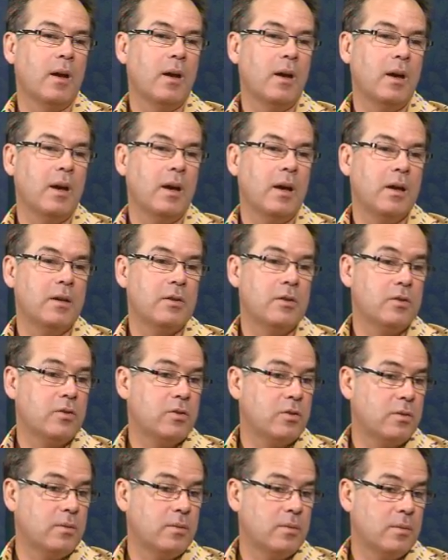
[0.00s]
And
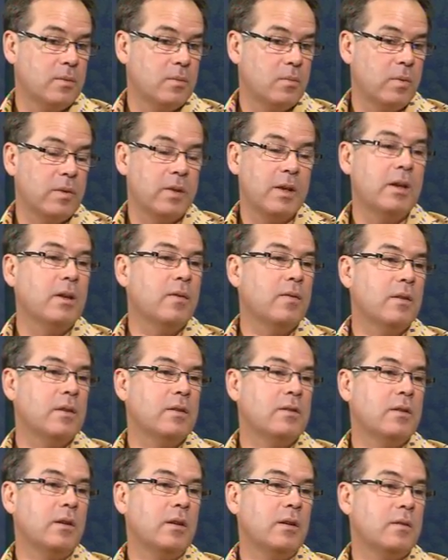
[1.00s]
with any of
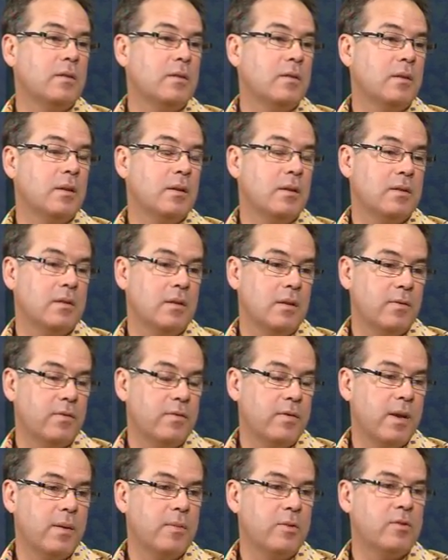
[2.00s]
these things, it's an
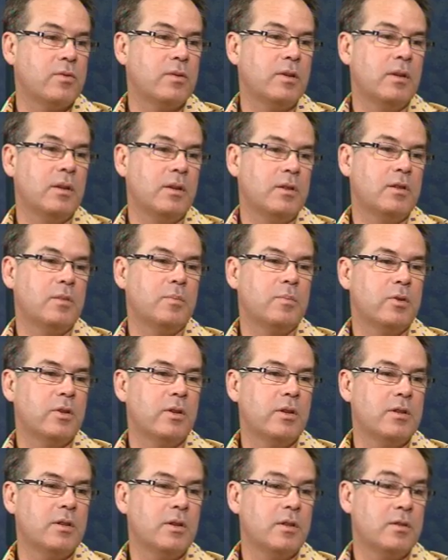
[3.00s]
inflammatory, itchy
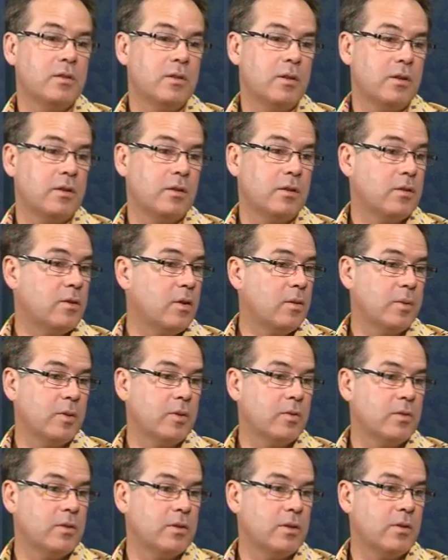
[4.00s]
process, so your
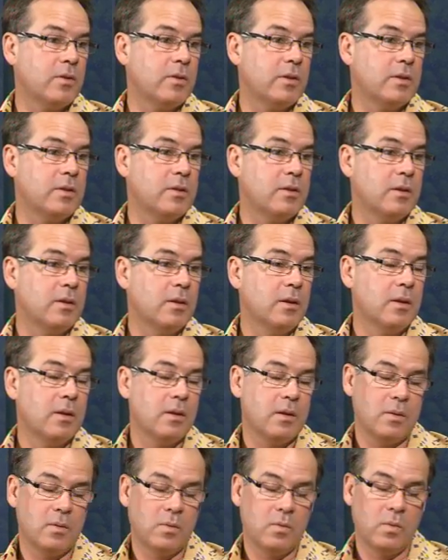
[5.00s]
topical steroids
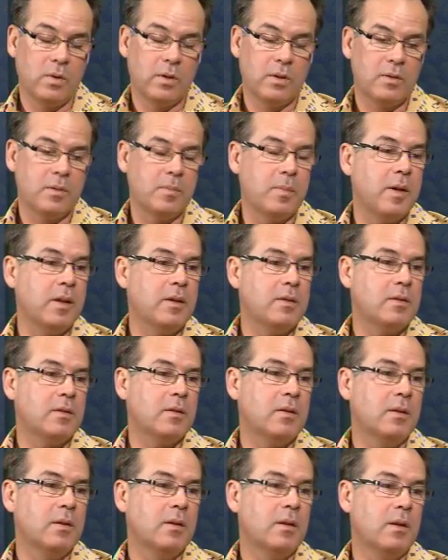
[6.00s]
work the
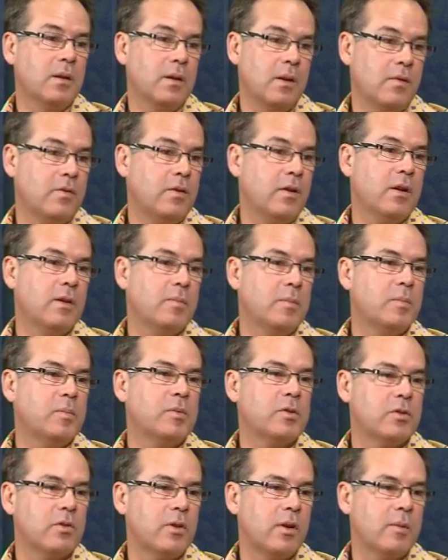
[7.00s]
best if you're going to be
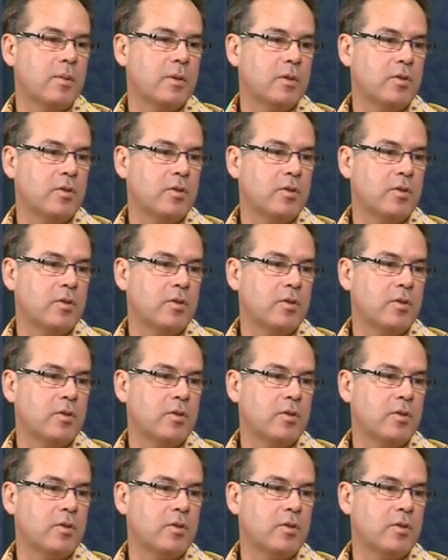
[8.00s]
prescribing a